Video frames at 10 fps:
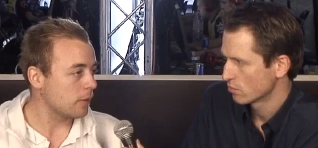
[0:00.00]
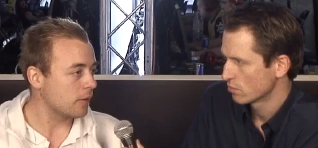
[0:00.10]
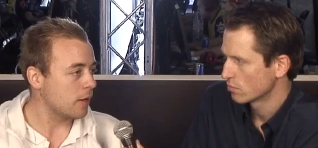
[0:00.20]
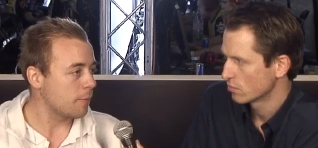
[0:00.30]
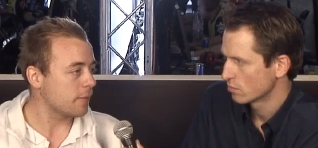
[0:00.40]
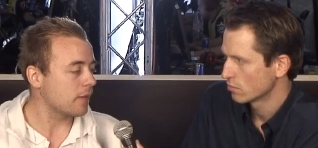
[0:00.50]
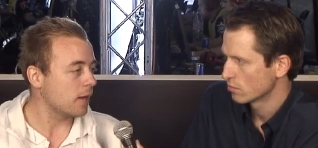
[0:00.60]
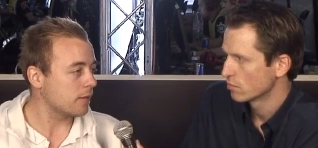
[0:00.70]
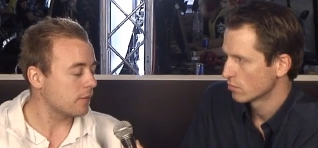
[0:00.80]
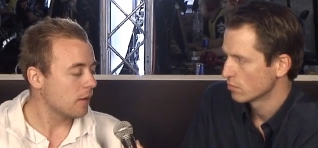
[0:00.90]
Speaker 1: their
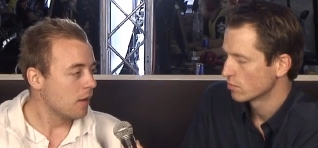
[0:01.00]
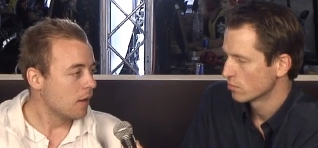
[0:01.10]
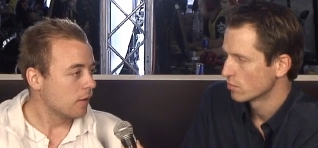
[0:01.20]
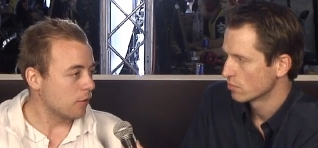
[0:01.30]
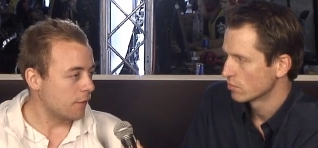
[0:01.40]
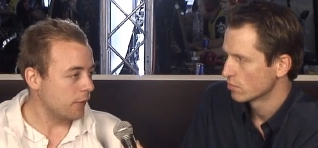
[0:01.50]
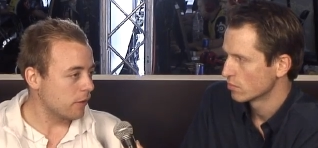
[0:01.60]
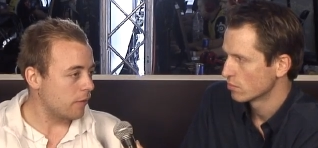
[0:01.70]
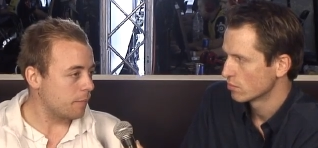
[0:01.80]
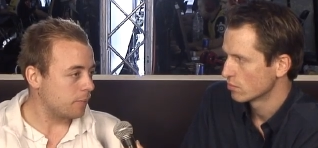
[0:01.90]
mistakes. So I think
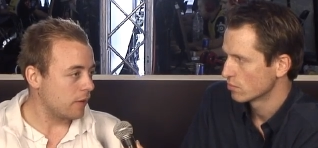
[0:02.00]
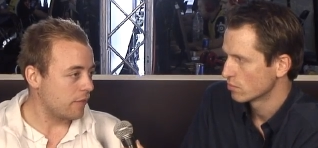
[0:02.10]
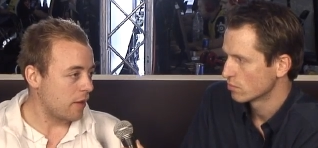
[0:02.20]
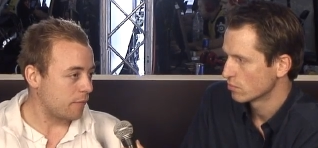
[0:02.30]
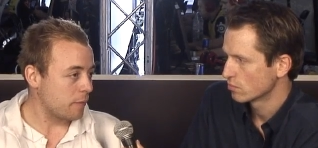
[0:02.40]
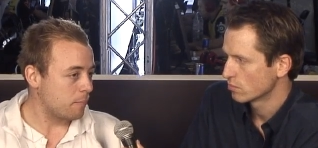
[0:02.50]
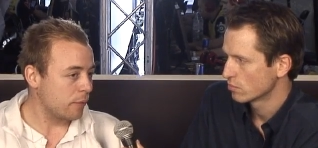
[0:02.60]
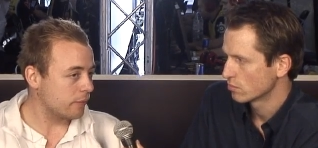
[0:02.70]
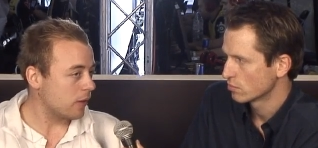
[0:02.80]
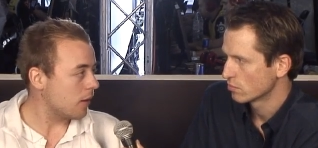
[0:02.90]
they have
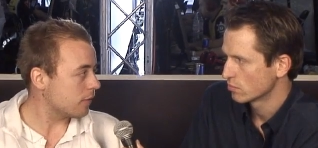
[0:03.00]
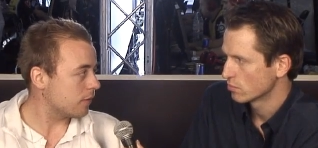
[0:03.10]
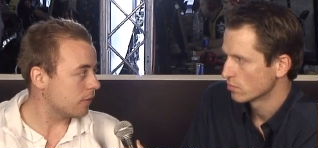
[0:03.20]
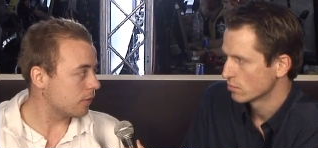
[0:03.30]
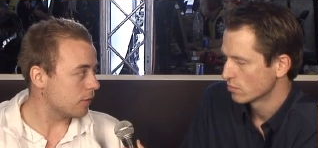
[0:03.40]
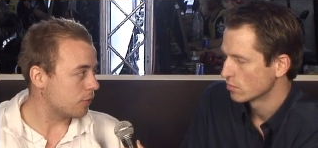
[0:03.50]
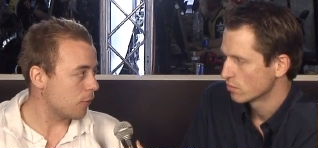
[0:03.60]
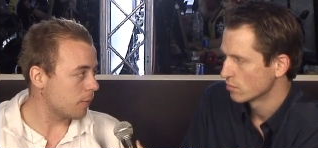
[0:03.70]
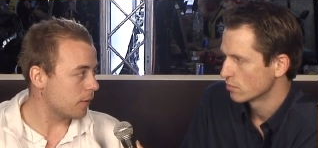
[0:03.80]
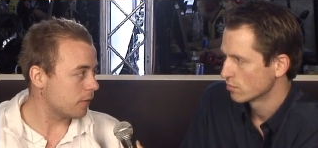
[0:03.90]
improved a lot since the
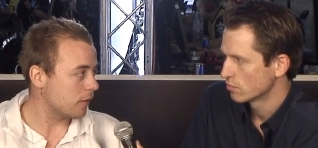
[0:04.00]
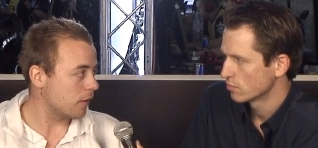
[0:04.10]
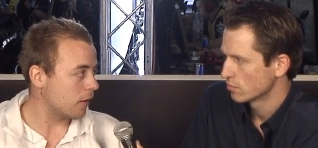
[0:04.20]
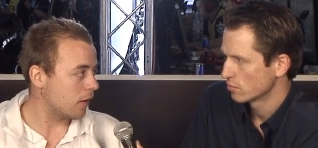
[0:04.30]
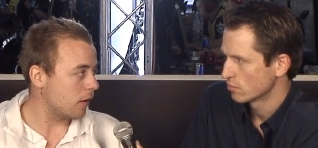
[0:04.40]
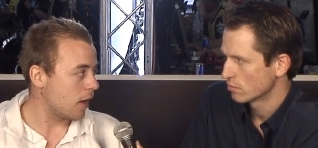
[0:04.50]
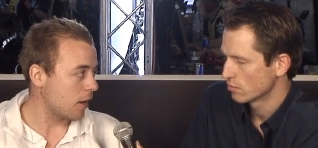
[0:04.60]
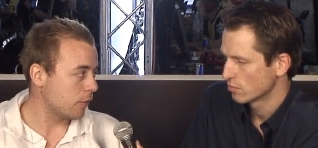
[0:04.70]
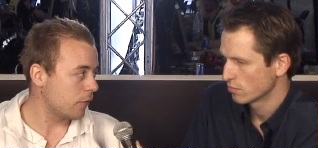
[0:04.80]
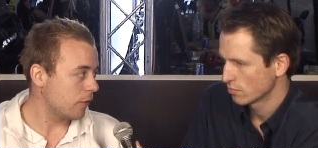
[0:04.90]
tournaments in uh,
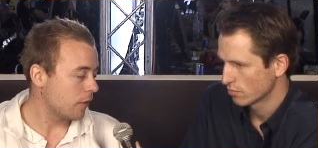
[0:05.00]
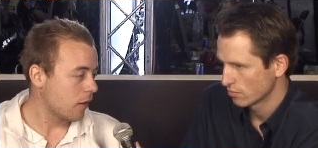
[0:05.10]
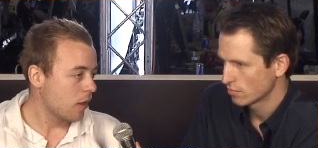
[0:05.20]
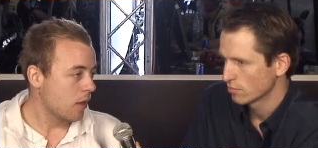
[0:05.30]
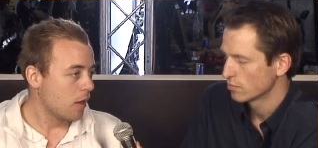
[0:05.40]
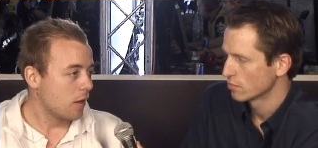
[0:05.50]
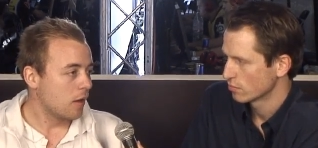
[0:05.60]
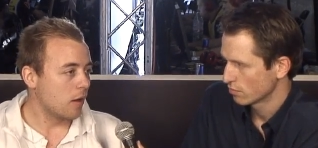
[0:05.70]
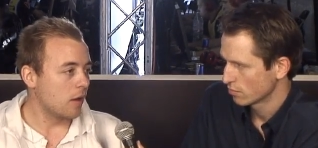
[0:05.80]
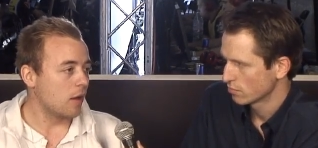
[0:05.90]
Hanover.
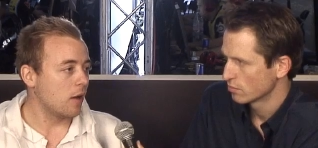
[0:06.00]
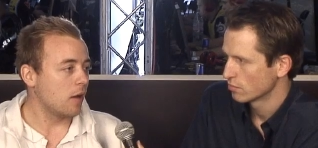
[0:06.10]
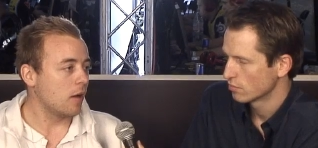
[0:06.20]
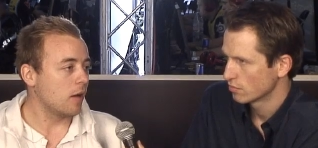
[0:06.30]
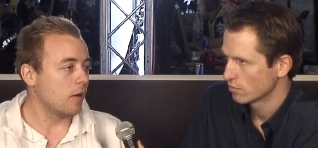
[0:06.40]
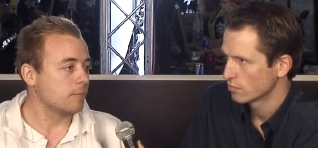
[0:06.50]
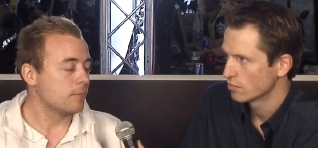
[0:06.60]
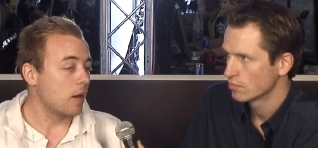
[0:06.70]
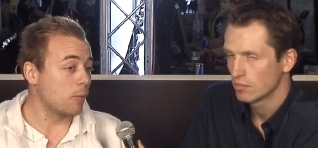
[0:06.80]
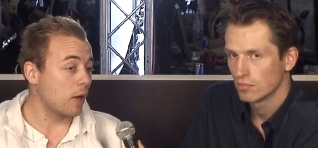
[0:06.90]

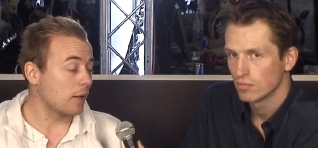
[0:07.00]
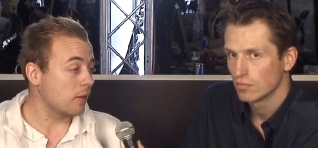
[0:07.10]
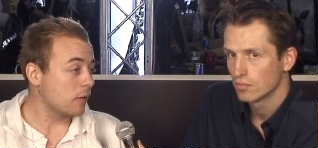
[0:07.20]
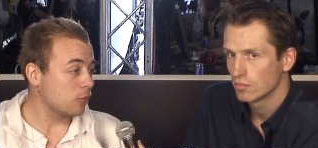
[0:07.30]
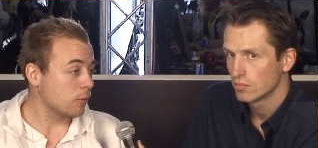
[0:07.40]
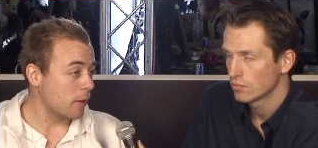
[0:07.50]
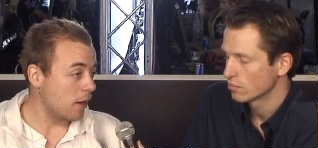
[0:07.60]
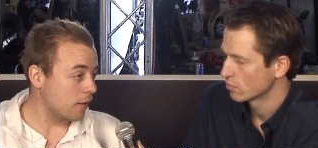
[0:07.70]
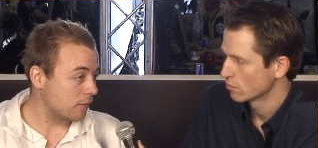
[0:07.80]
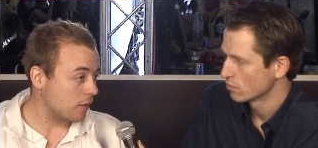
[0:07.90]
Uh, to be
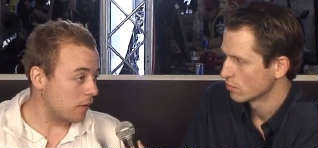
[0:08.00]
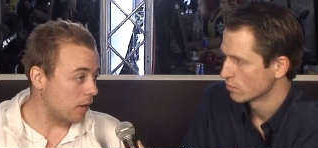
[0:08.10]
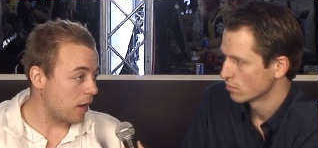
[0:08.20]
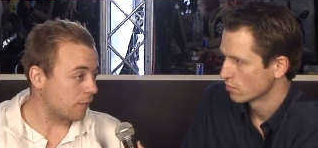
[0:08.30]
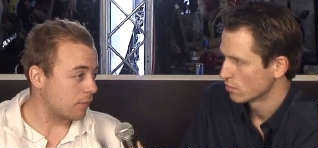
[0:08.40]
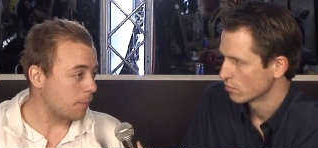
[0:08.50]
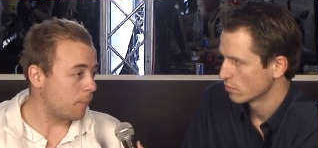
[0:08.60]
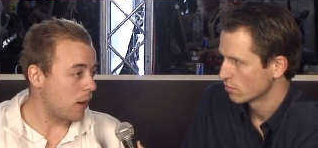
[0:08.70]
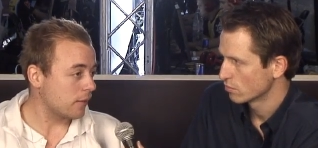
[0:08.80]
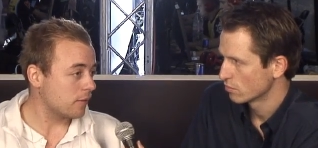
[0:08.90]
honest, uh, after
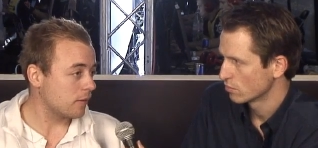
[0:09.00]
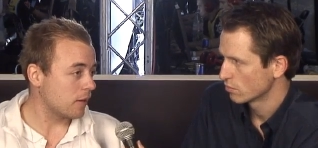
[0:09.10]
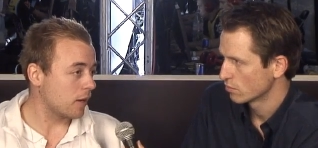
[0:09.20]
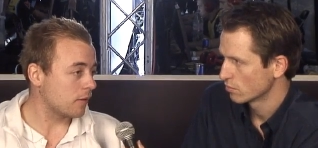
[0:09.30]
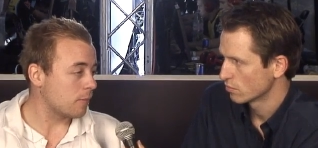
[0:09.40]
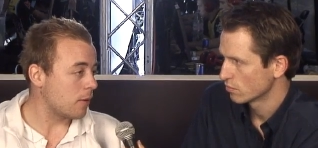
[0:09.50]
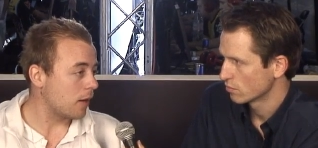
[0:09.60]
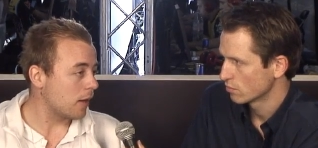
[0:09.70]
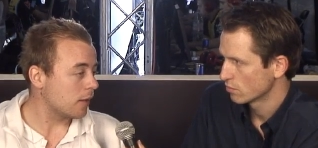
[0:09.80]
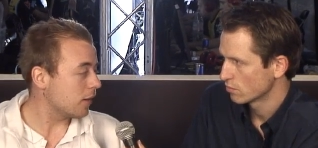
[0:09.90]
practicing against him
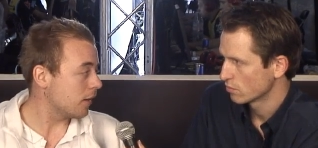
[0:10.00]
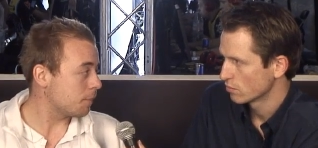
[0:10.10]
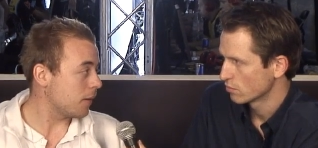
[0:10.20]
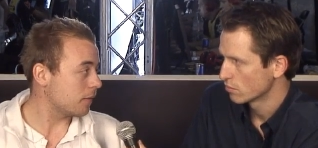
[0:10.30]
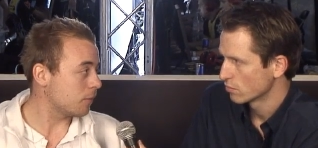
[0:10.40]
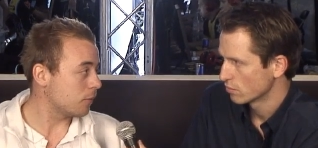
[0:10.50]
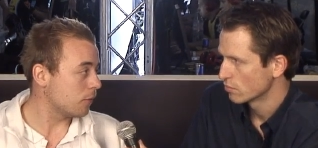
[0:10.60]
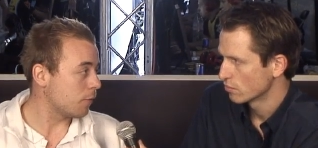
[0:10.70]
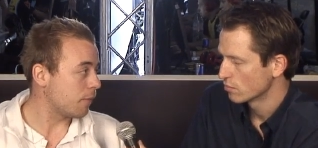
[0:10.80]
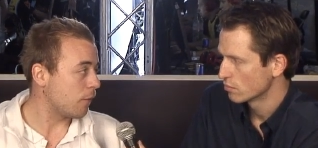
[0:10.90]
online, I didn't expect him
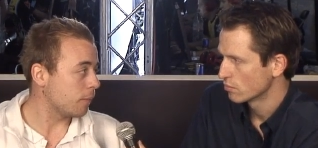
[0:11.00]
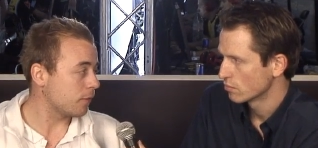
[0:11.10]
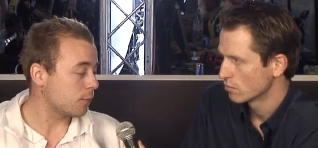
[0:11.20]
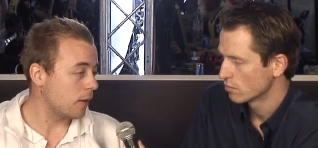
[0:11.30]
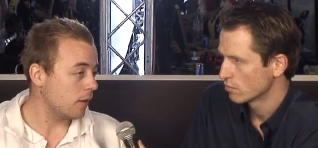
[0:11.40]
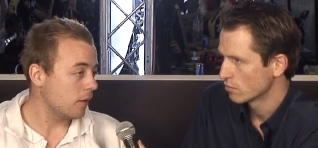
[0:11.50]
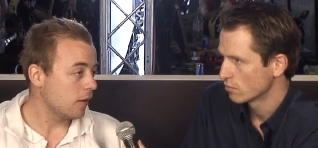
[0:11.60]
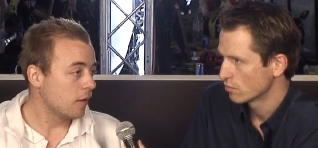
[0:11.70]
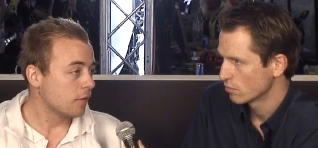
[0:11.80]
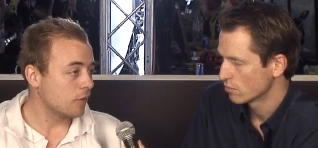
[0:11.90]
to perform this well,
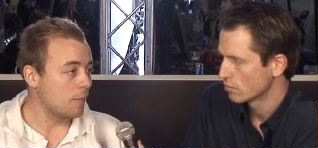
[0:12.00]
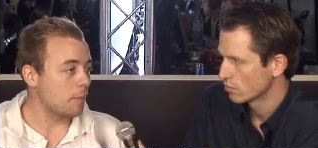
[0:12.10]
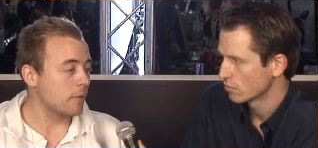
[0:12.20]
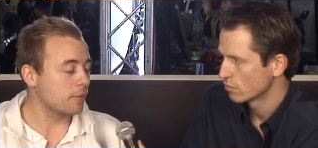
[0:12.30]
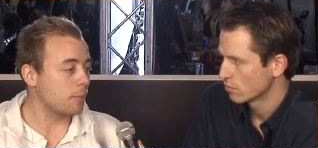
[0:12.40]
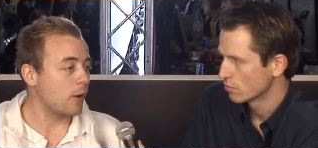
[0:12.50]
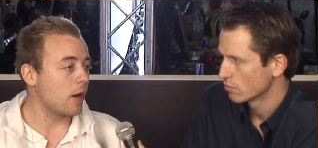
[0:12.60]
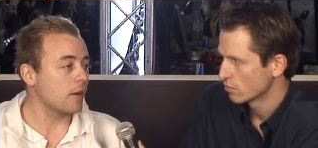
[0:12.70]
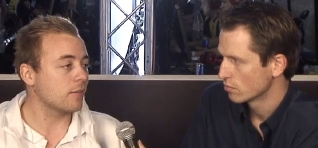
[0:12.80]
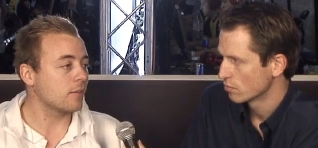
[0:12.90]
so I'm a bit
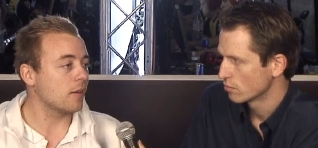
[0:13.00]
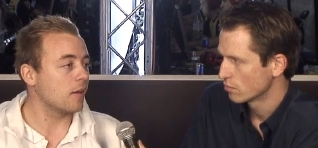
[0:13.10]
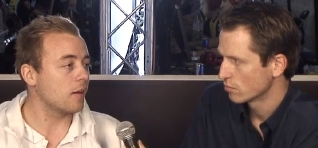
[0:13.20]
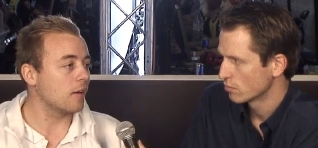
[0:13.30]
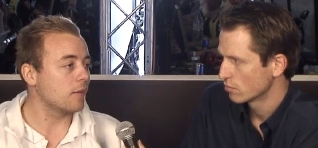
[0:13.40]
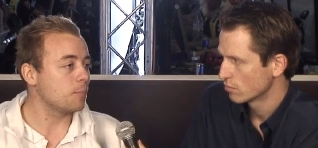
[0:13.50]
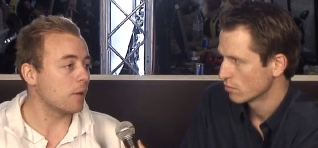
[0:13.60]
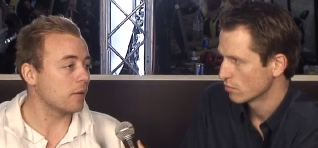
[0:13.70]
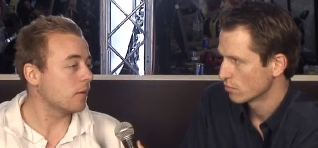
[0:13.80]
surprised. Uh, but